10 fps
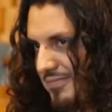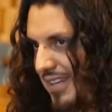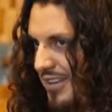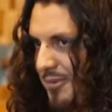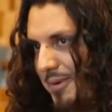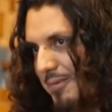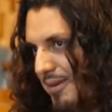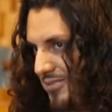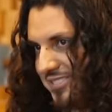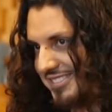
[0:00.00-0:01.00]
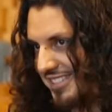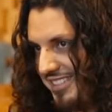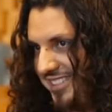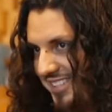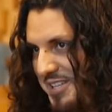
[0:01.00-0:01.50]
I know my mom's just
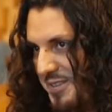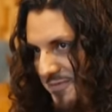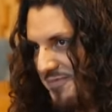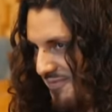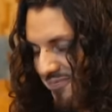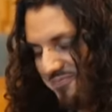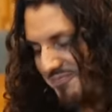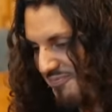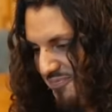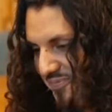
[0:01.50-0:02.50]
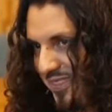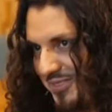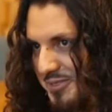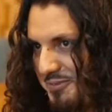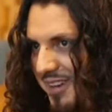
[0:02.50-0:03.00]
gonna
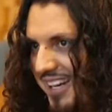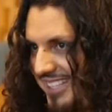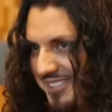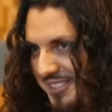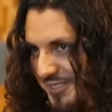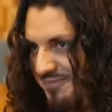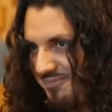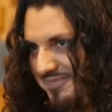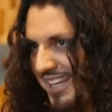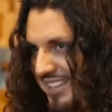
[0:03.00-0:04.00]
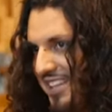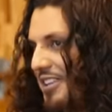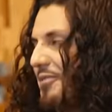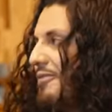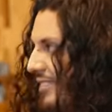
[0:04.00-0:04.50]
lose her mind, so I
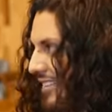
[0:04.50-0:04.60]
think you.